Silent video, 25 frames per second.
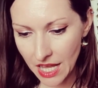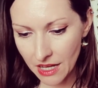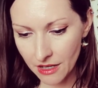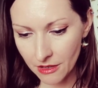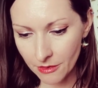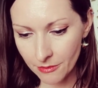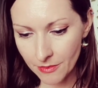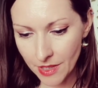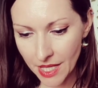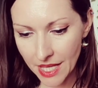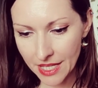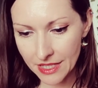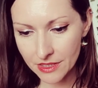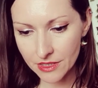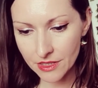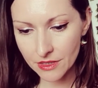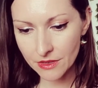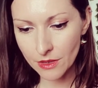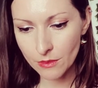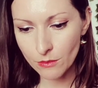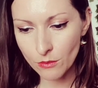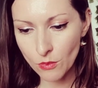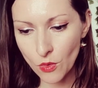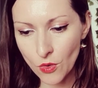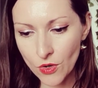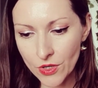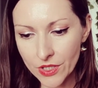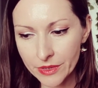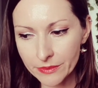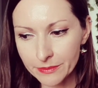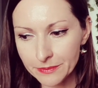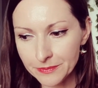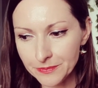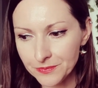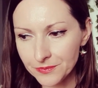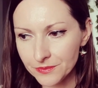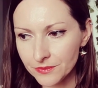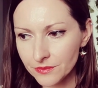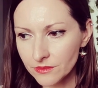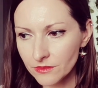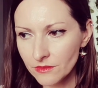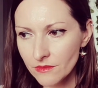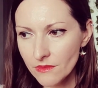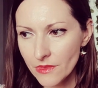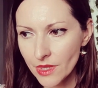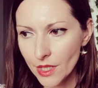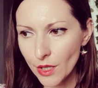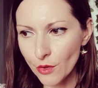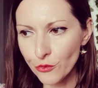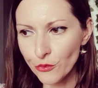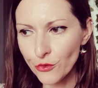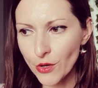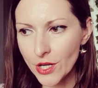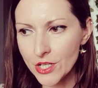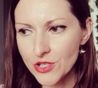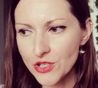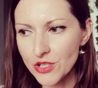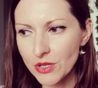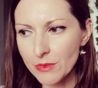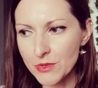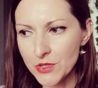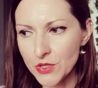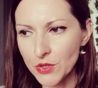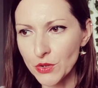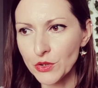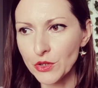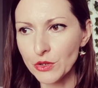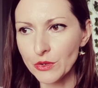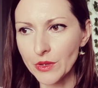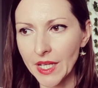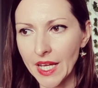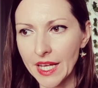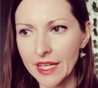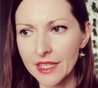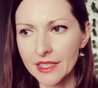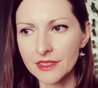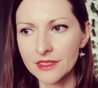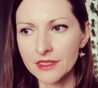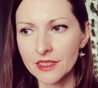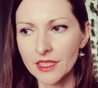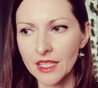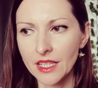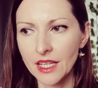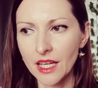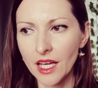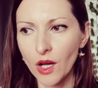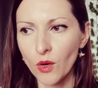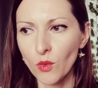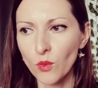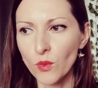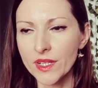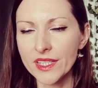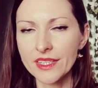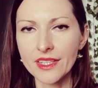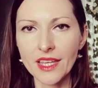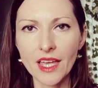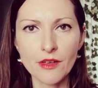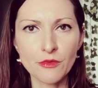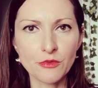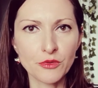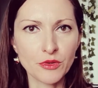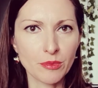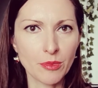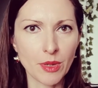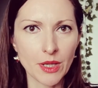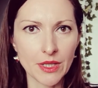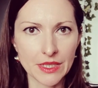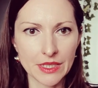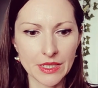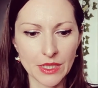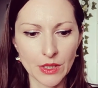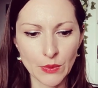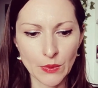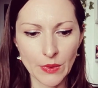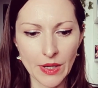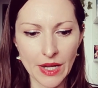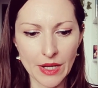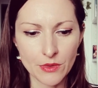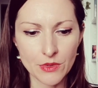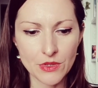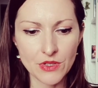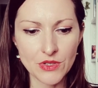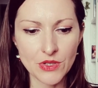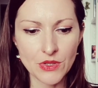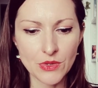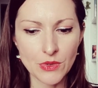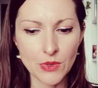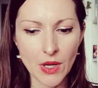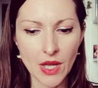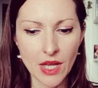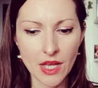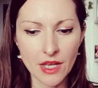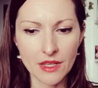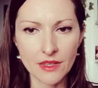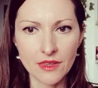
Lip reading: And the more friendships you create with everybody around you,